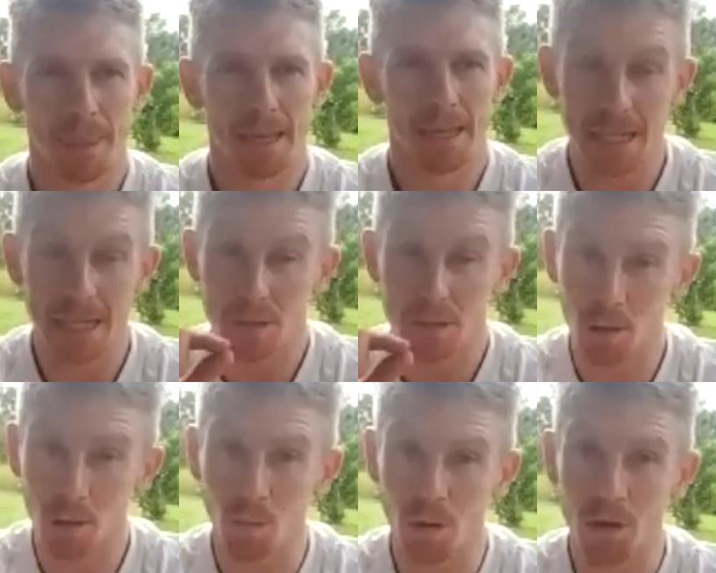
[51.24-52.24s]
seems small
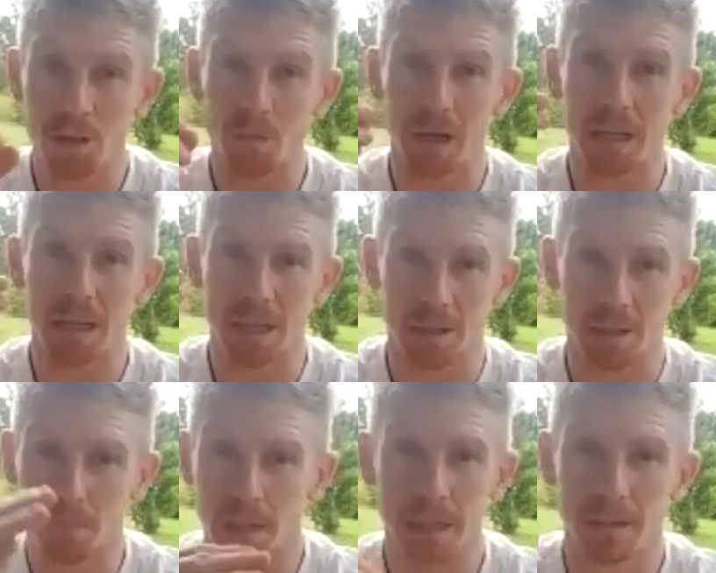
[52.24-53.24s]
in words, but it is a
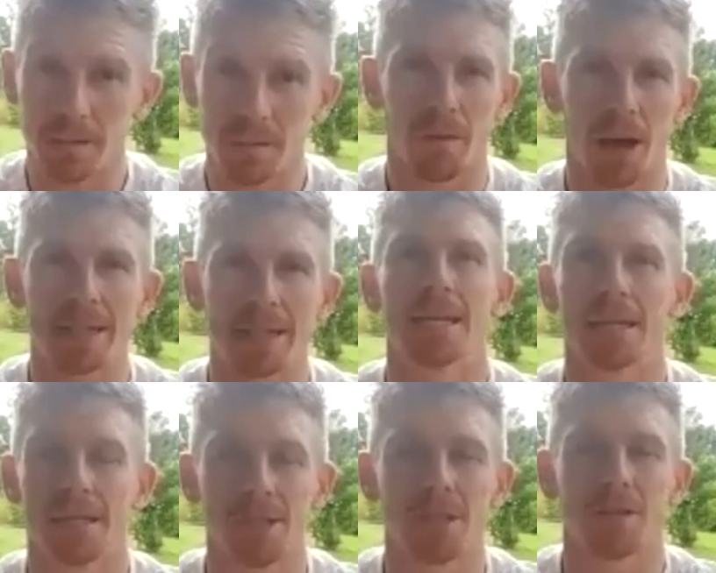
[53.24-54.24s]
complete
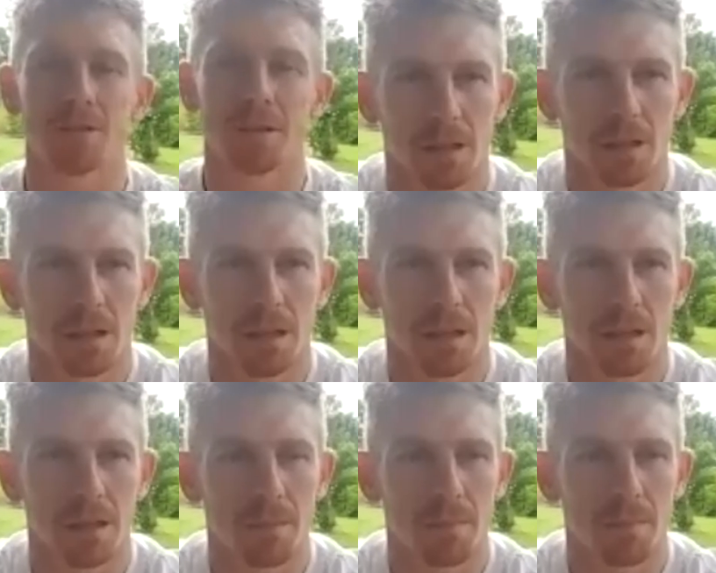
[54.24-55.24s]
identity shift.
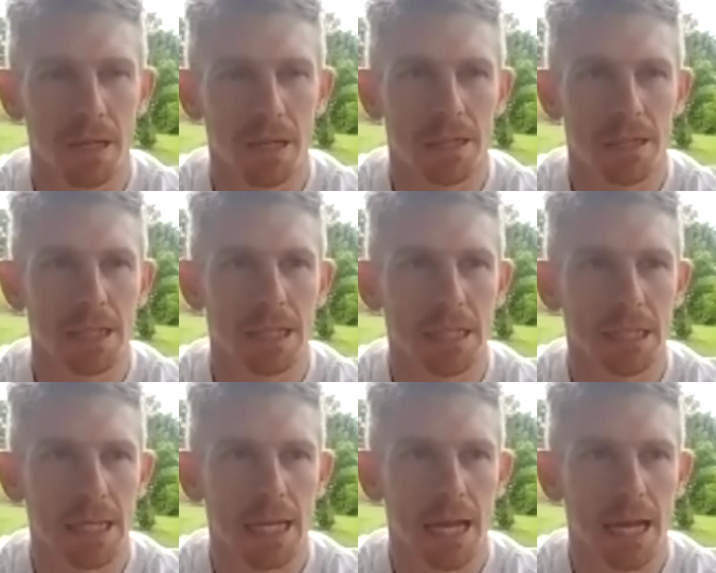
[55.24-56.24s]
The biggest thing
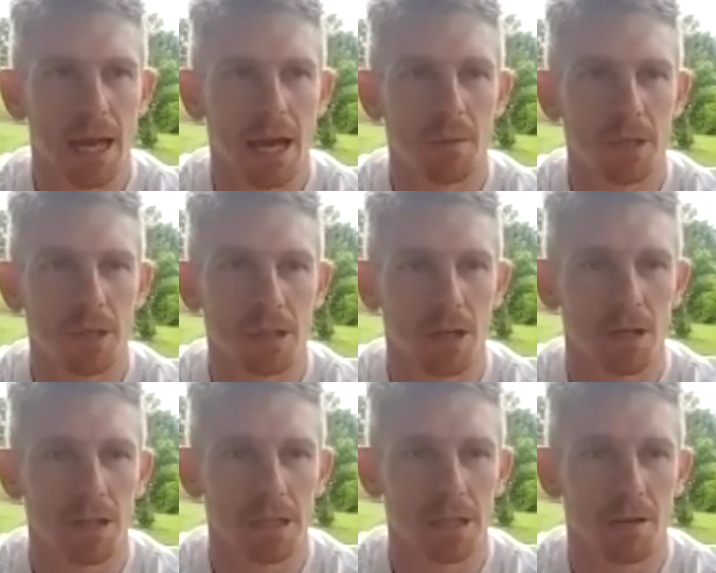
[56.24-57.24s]
that Amrit's
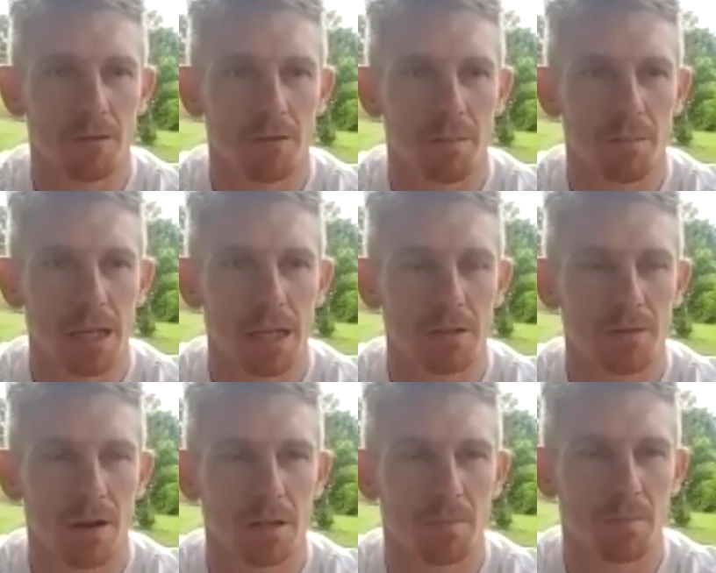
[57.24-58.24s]
coaching has done for me as
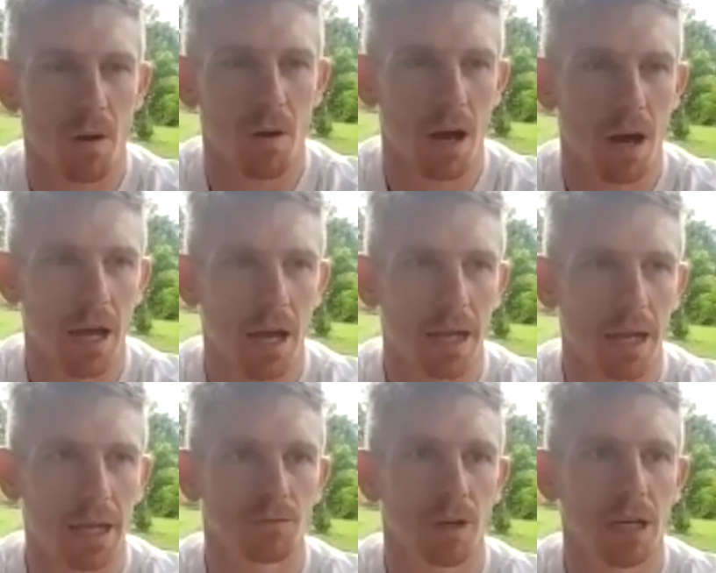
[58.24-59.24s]
far as
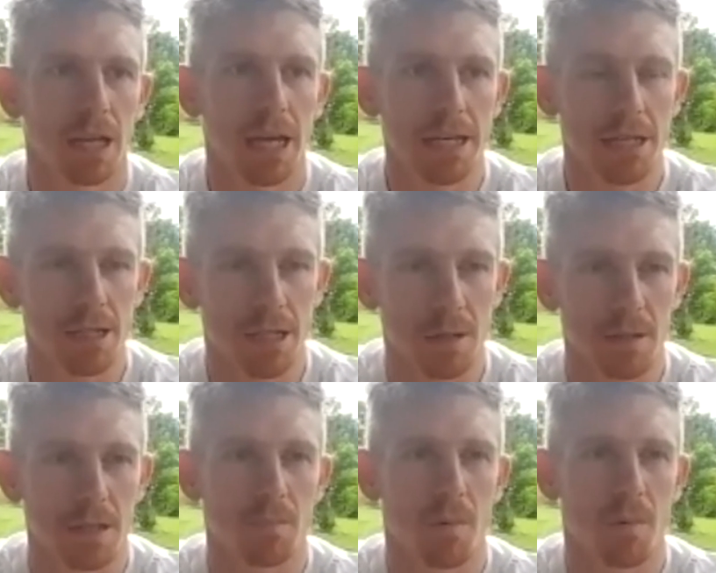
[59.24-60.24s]
my relationships
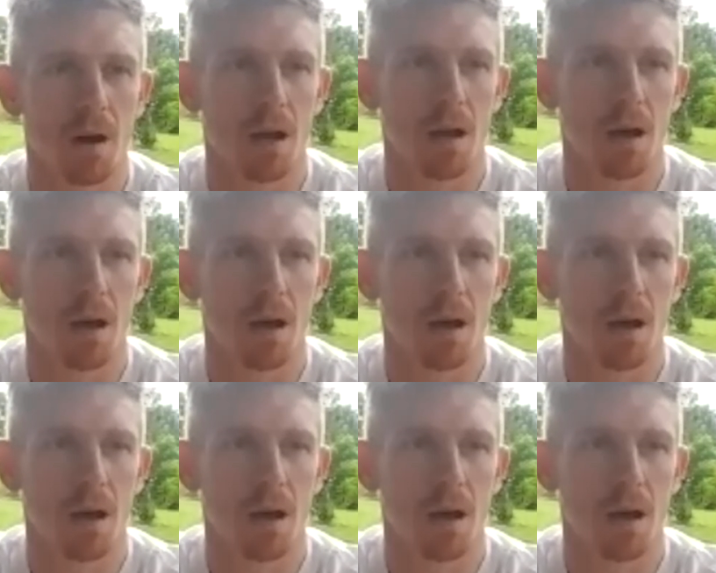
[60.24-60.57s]
is I